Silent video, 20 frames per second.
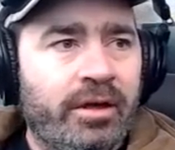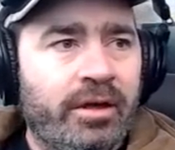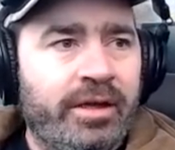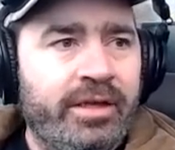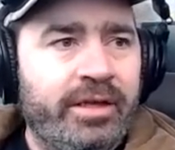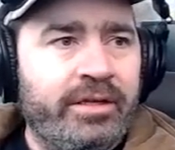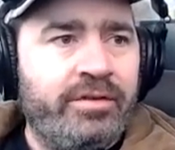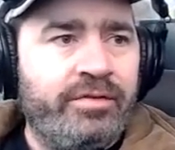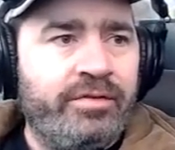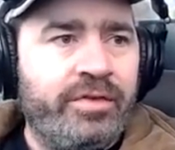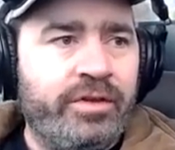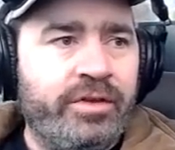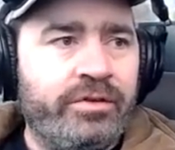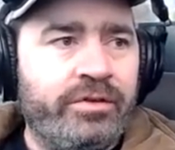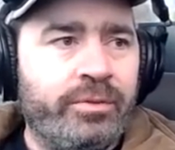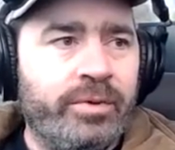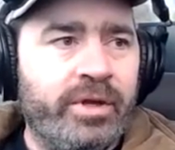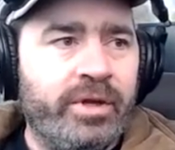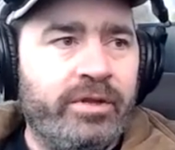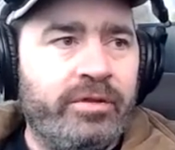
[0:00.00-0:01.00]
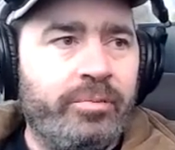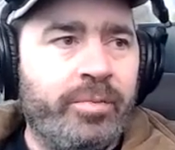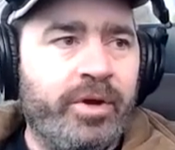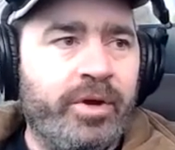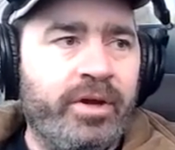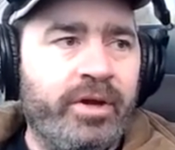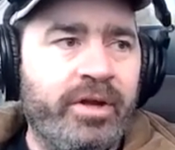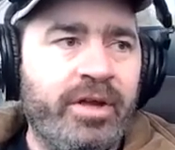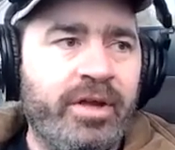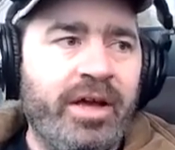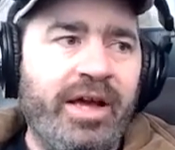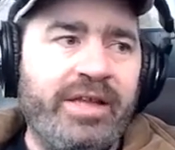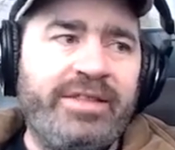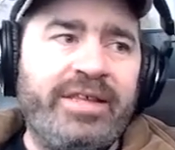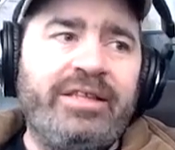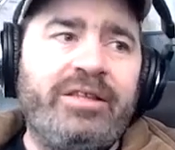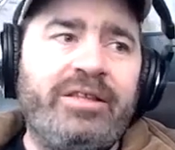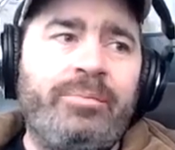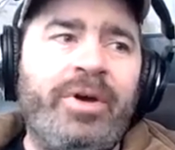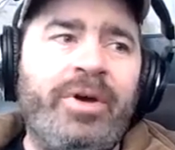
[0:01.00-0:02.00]
interviews with, but I
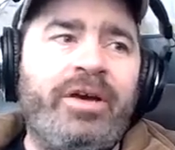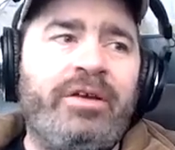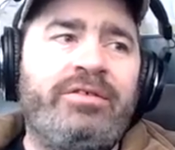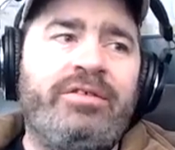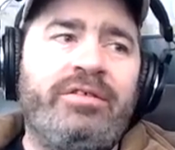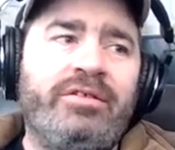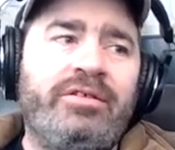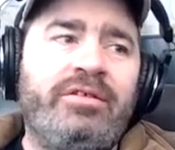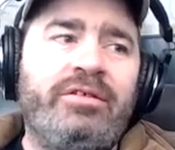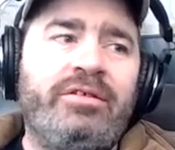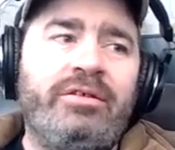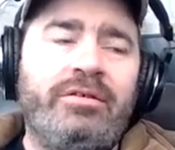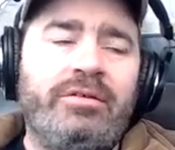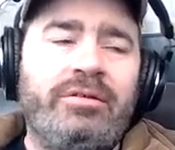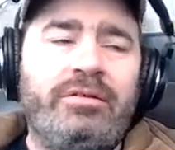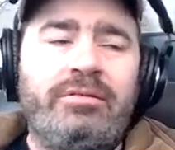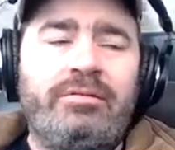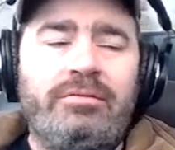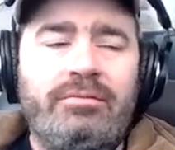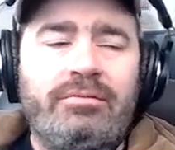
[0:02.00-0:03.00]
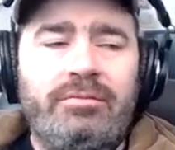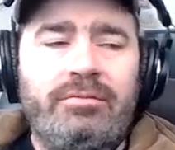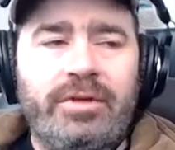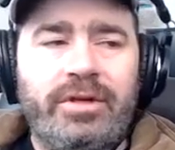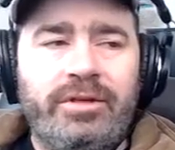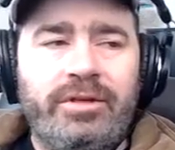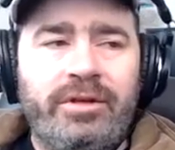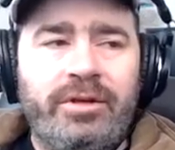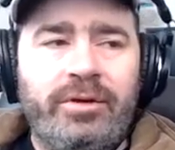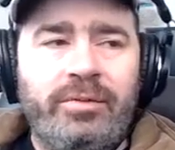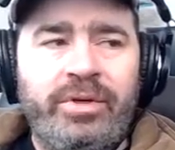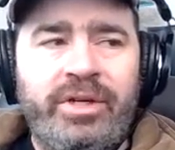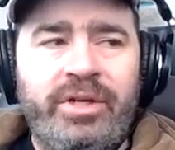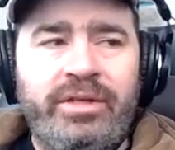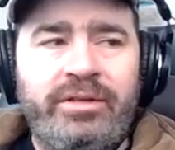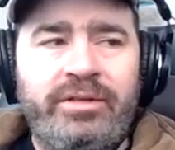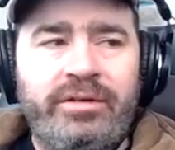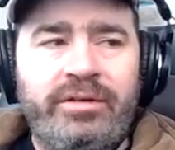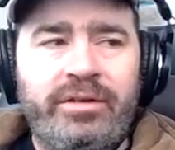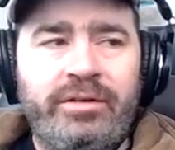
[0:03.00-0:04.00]
think the person to we
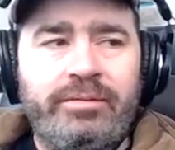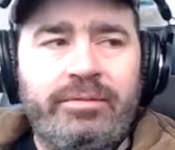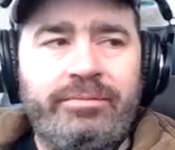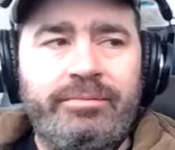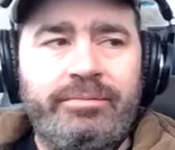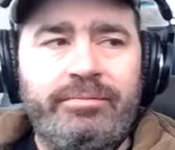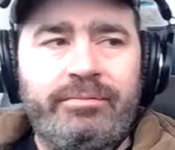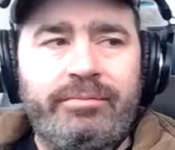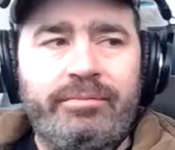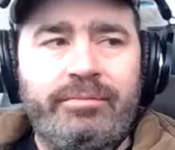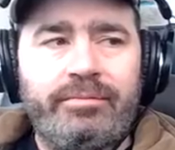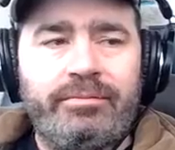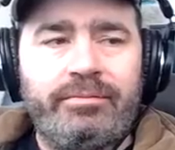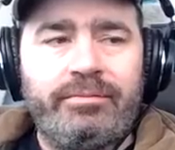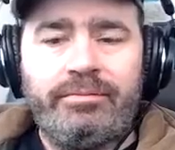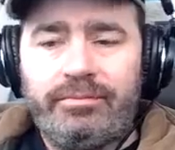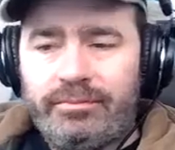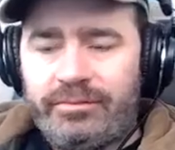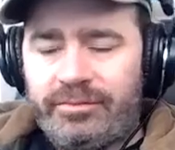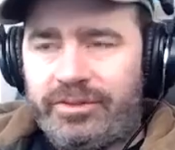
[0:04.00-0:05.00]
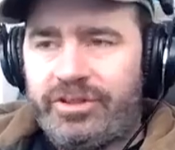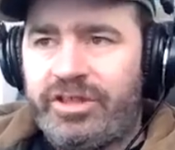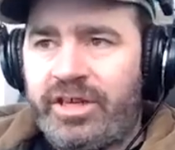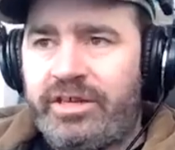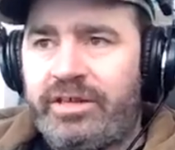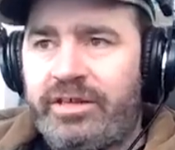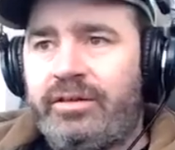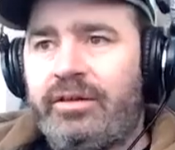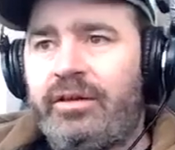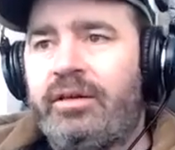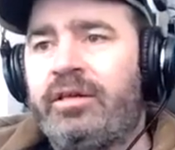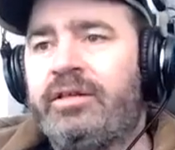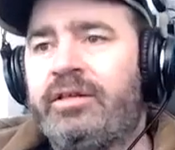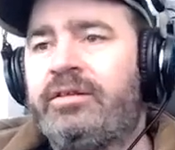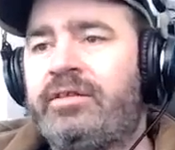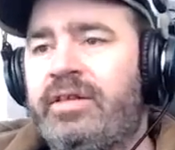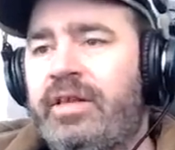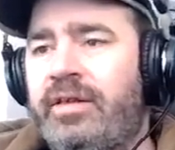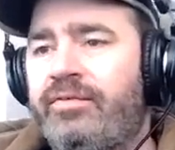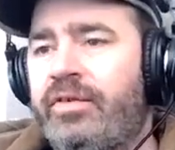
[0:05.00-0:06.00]
need to shake
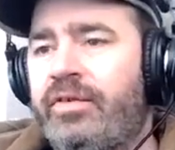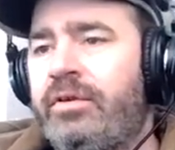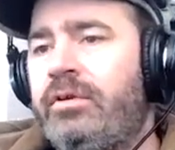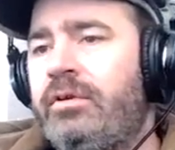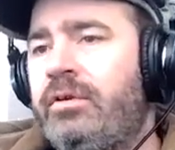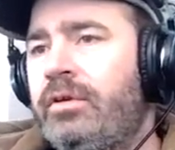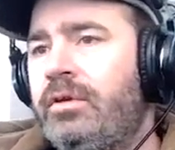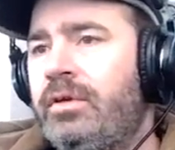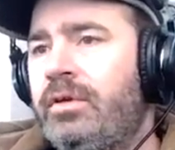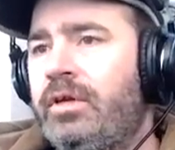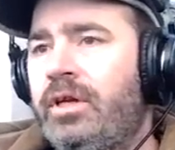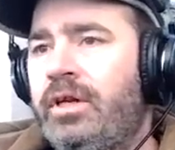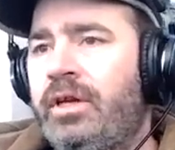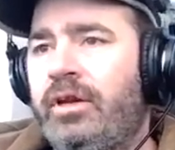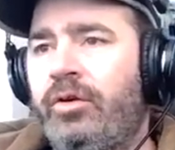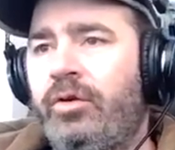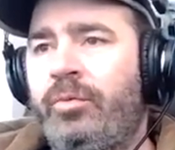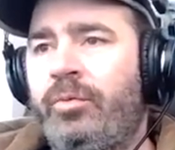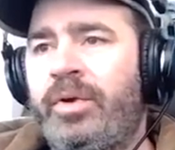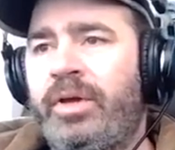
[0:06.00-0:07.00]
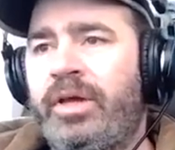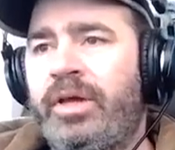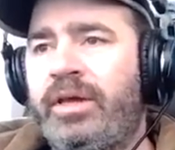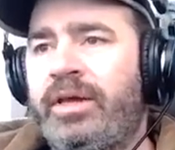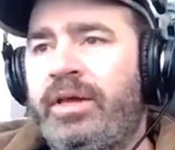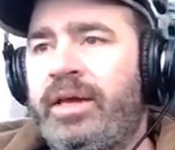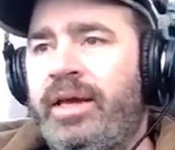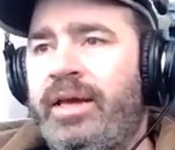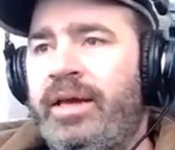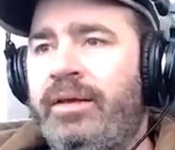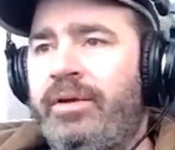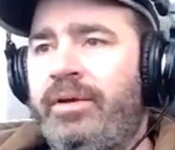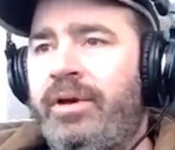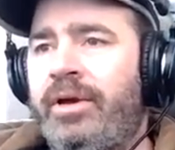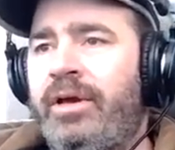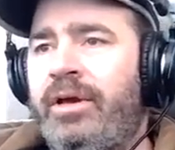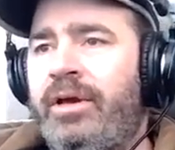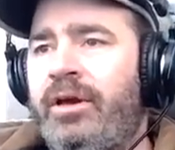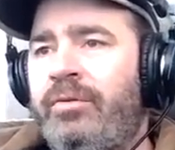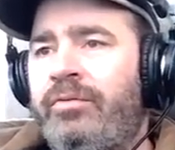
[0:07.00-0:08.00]
Stefan a little bit, get him.
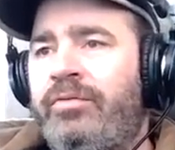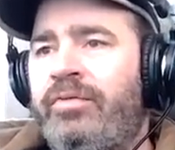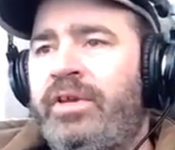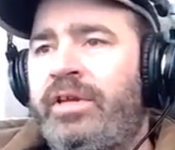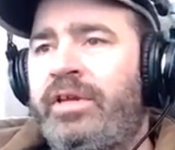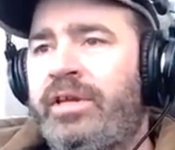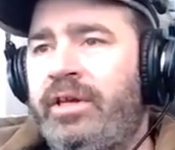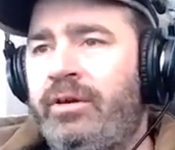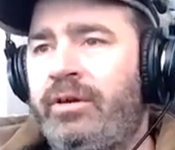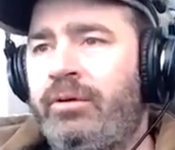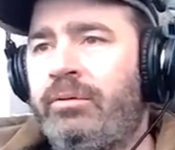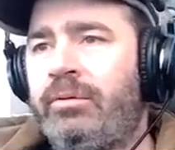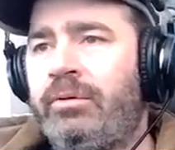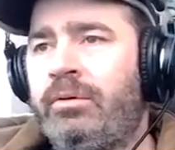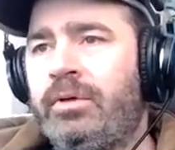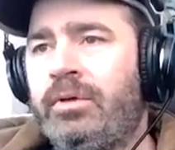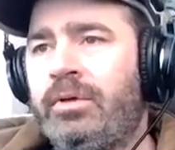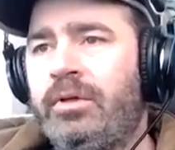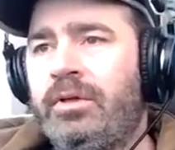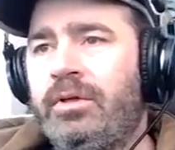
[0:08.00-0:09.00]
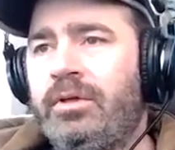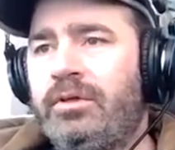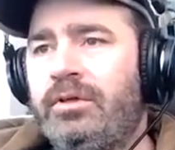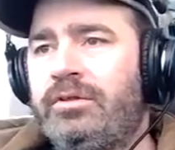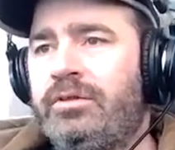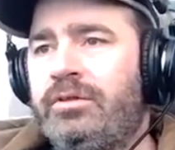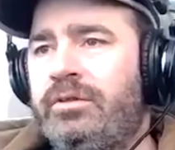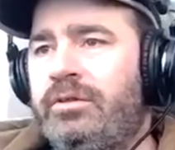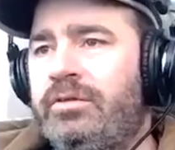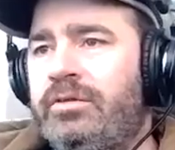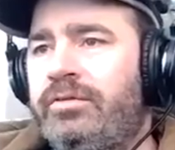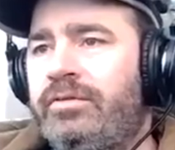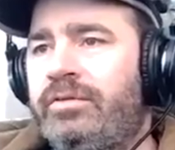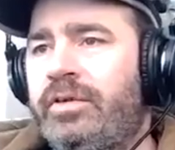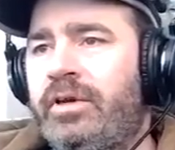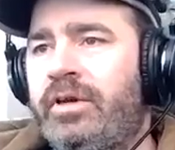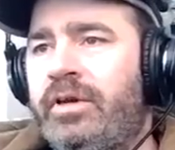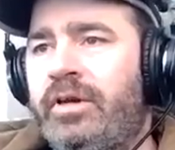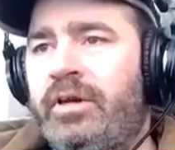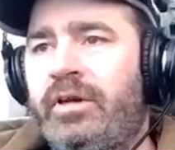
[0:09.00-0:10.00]
Hopefully, he'll sort of
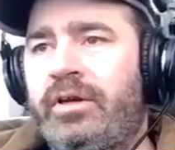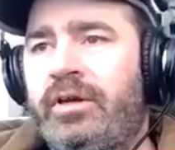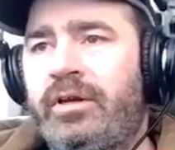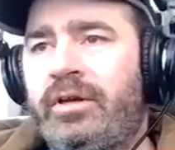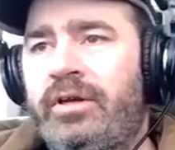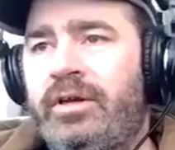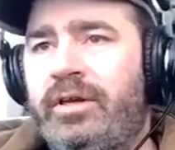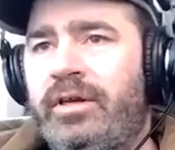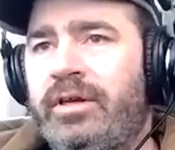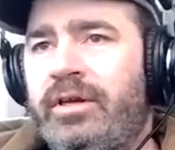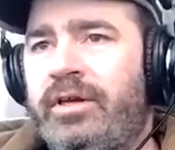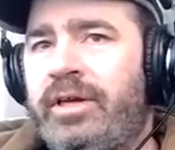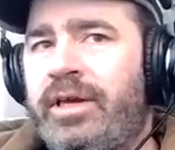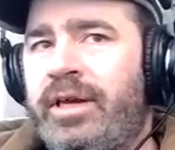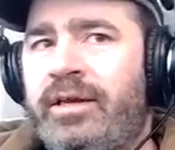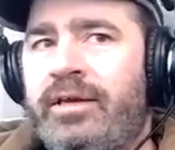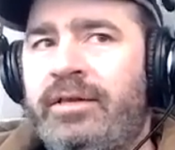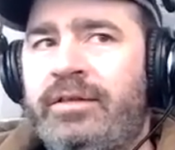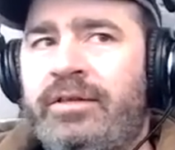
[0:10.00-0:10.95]
get his